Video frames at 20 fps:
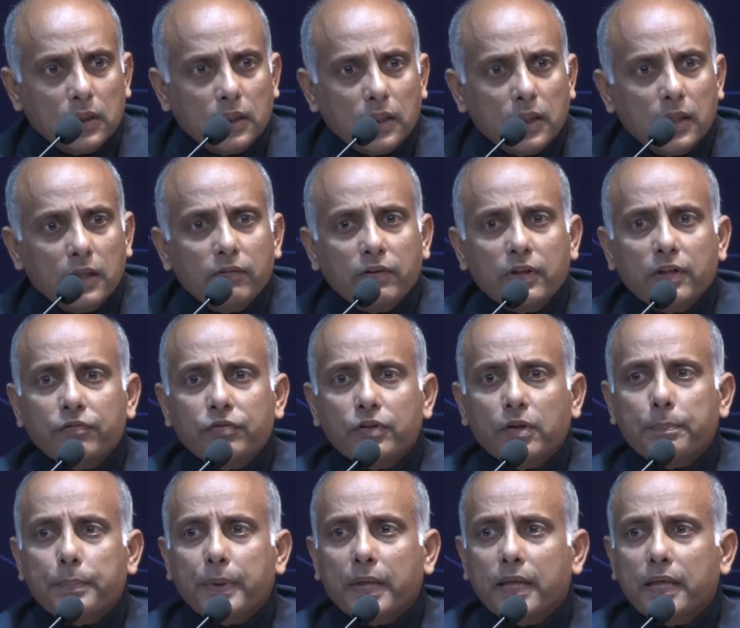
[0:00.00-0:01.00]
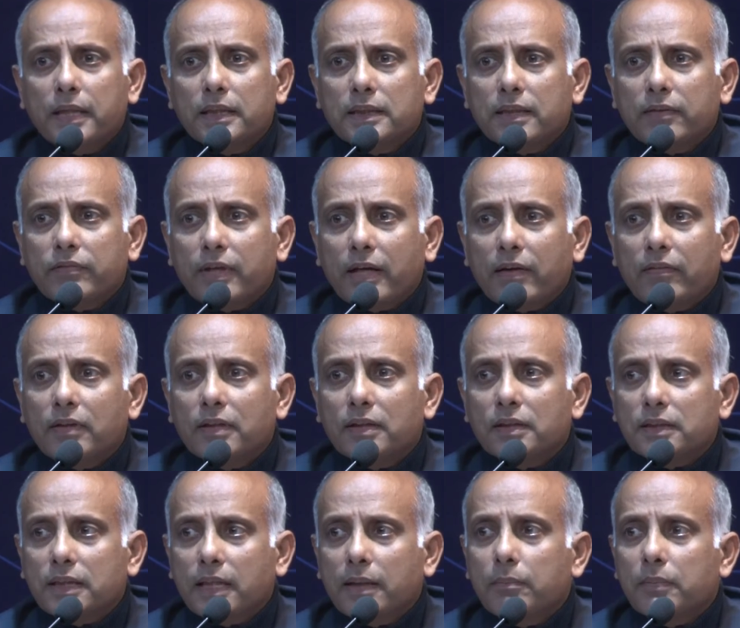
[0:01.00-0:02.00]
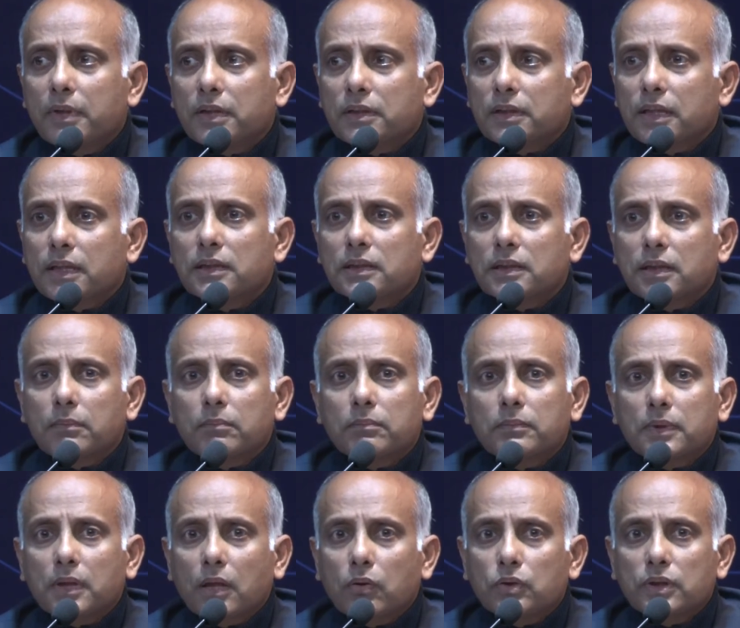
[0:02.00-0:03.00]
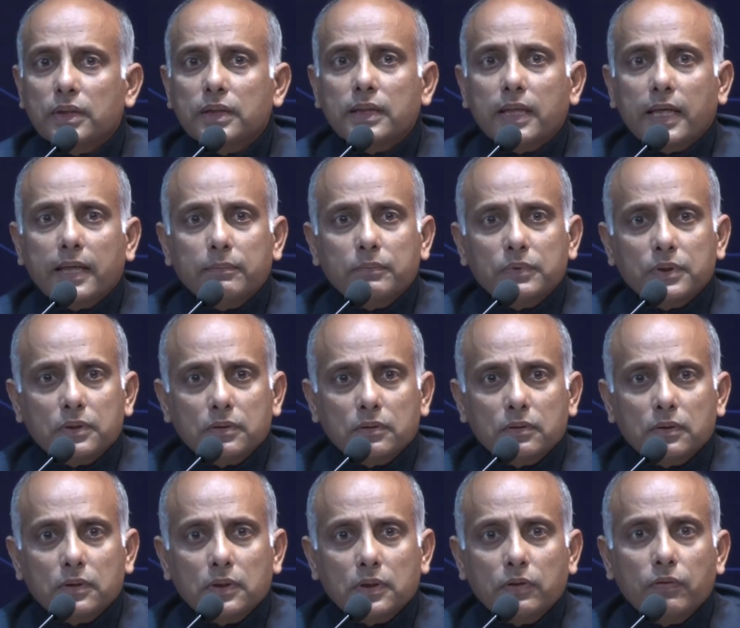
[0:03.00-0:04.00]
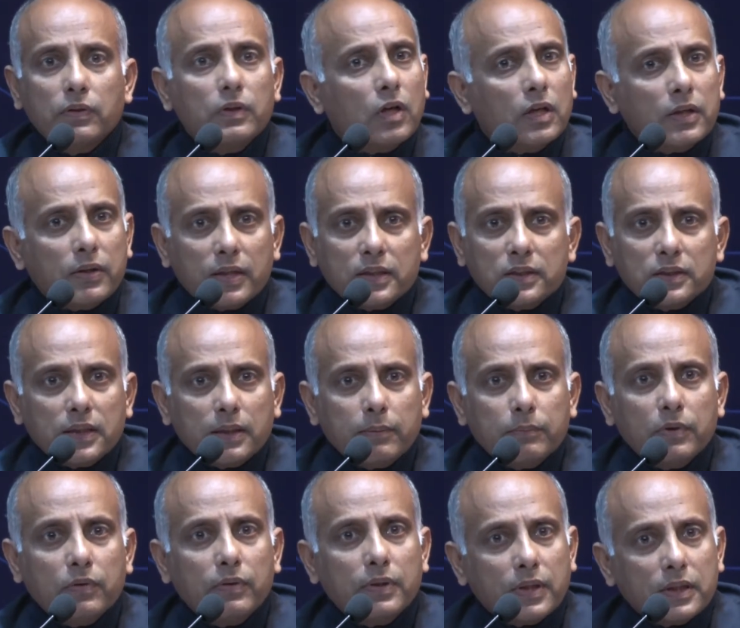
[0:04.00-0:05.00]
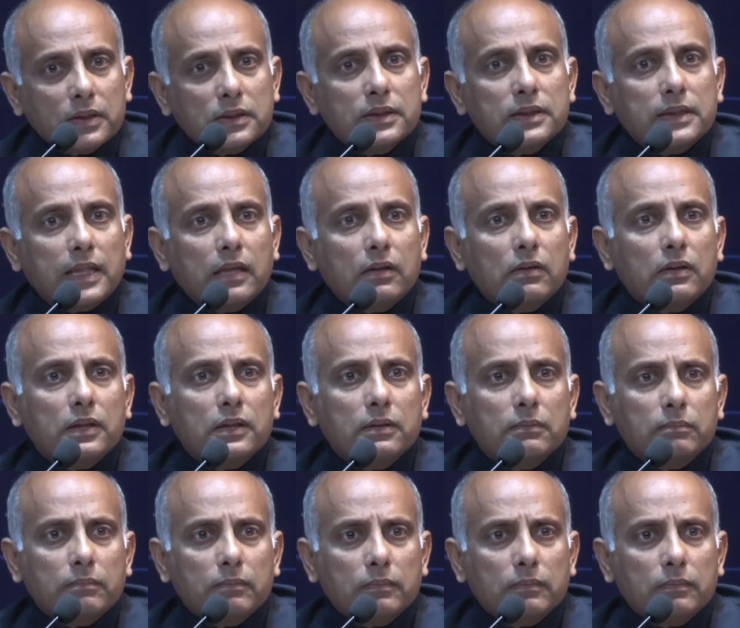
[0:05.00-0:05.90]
Even if your parents have traveled the same distance some thousand times, you will not trust them. You will trust this algorithm.